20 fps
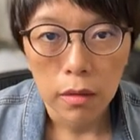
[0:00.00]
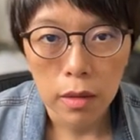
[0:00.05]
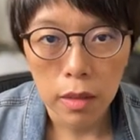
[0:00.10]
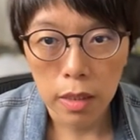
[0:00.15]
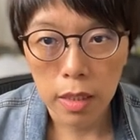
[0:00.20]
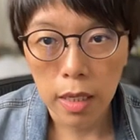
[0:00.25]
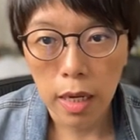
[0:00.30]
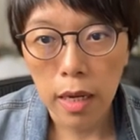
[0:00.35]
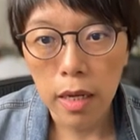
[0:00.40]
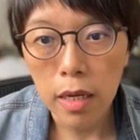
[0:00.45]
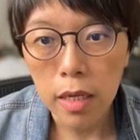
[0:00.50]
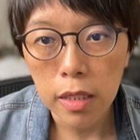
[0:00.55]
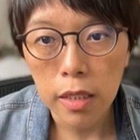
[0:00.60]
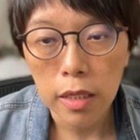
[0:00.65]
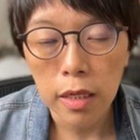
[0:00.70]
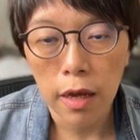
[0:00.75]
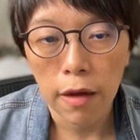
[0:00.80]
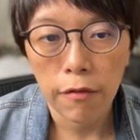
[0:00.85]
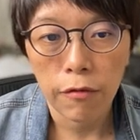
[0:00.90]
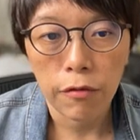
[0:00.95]
The second E
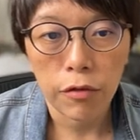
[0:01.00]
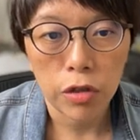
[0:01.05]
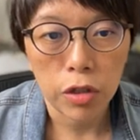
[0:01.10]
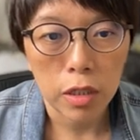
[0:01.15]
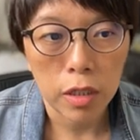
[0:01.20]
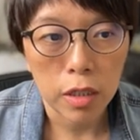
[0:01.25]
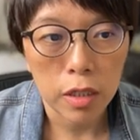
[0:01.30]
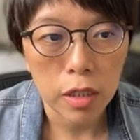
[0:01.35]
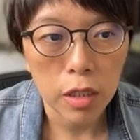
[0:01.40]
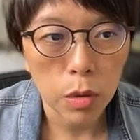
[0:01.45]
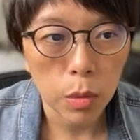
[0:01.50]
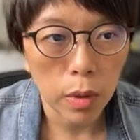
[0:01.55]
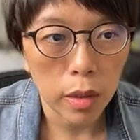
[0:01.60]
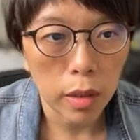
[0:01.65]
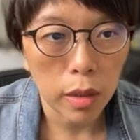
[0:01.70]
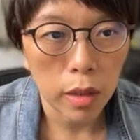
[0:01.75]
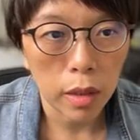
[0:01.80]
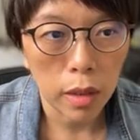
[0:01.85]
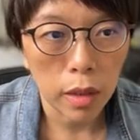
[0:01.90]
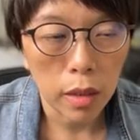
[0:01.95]
T F, which is this
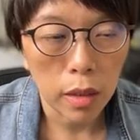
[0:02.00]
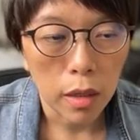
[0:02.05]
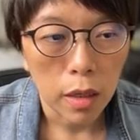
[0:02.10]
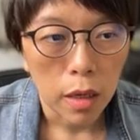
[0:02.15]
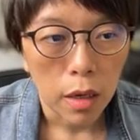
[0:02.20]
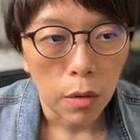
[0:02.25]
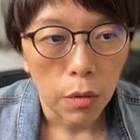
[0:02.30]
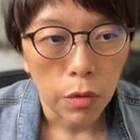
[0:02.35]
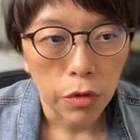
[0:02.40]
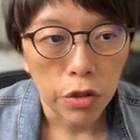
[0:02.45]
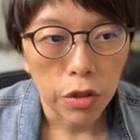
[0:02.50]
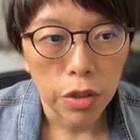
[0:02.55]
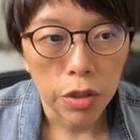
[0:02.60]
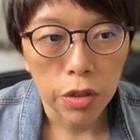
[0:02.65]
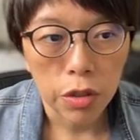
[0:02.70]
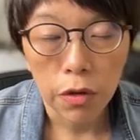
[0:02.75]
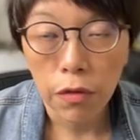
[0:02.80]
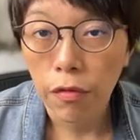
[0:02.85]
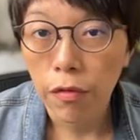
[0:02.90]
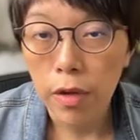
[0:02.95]
one here, which is
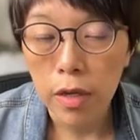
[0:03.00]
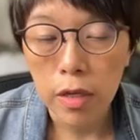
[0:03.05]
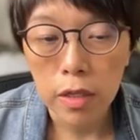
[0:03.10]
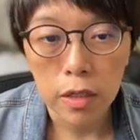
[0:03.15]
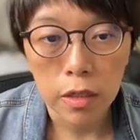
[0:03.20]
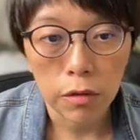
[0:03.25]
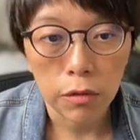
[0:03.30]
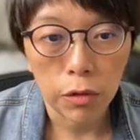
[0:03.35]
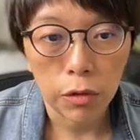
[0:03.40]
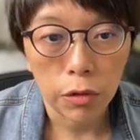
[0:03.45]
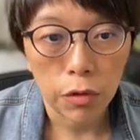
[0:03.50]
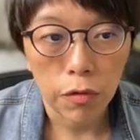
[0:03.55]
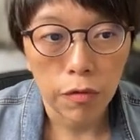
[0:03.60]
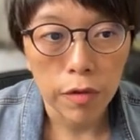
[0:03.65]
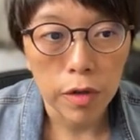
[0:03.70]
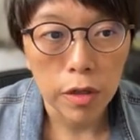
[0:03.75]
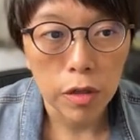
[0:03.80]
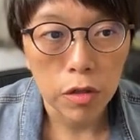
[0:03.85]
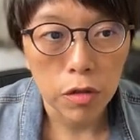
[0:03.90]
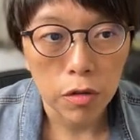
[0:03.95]
three zero
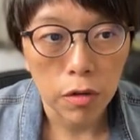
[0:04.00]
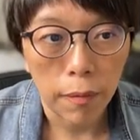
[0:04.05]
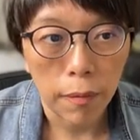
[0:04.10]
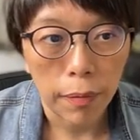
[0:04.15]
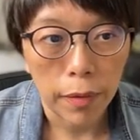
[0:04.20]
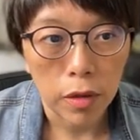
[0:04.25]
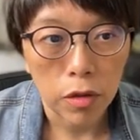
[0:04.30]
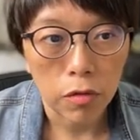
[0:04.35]
three two.